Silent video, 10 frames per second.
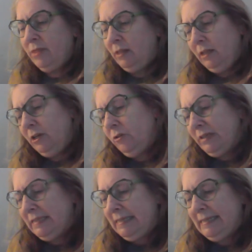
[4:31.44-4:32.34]
the
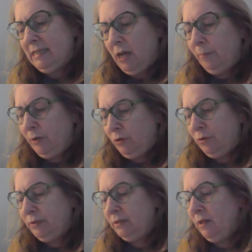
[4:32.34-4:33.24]
literacy
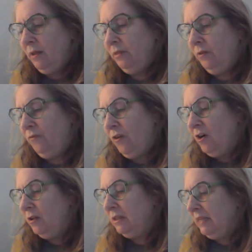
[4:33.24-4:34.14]
dominoes, the
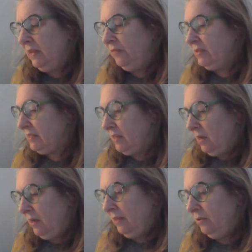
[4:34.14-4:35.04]
fall leaves
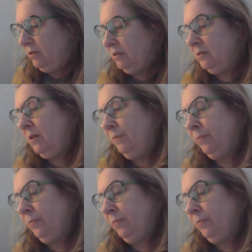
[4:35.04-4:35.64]
tiles